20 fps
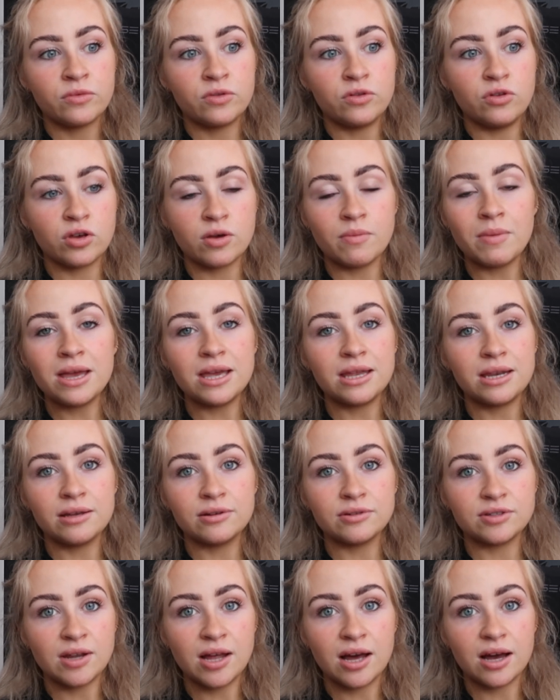you can make the
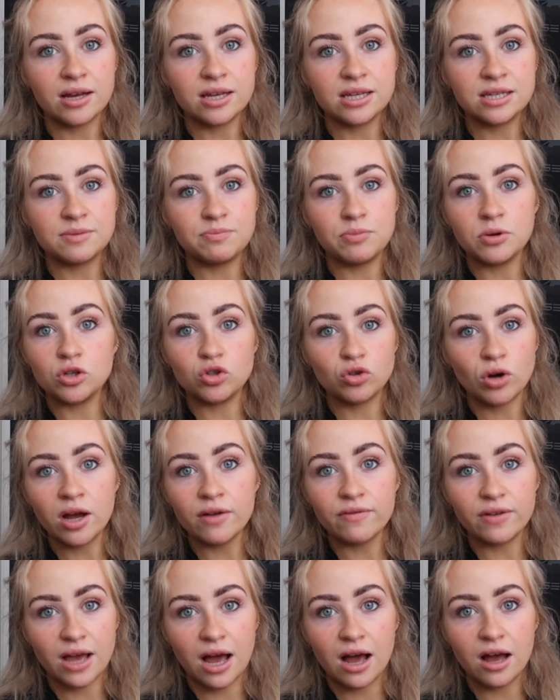meals nice, but
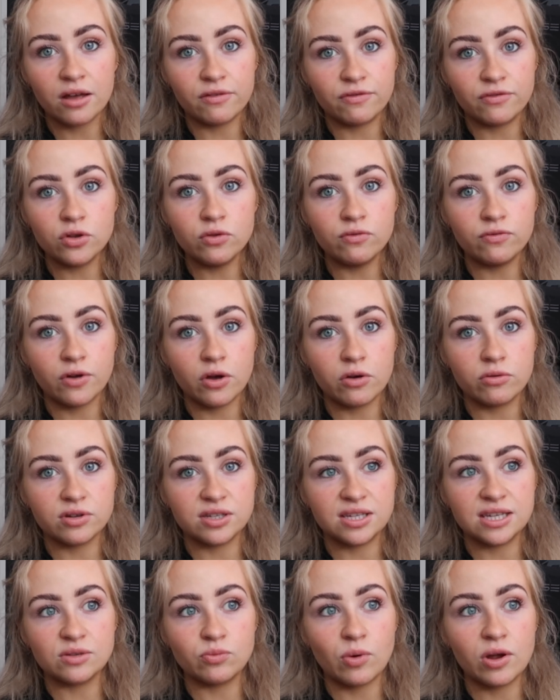driving high food
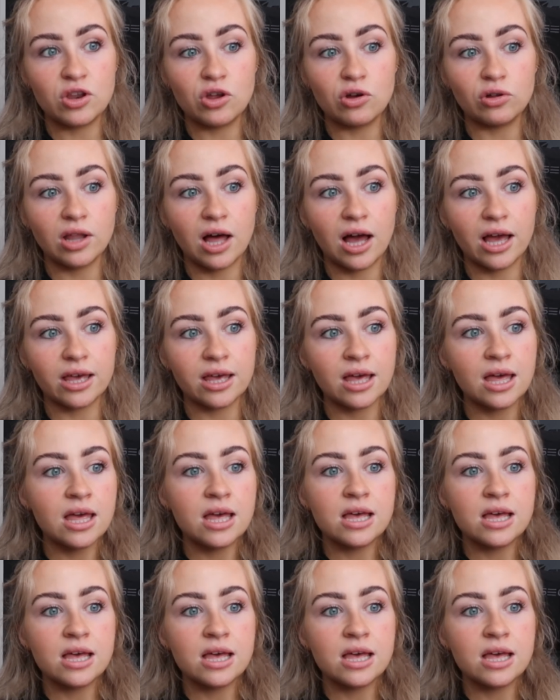focus is when you're like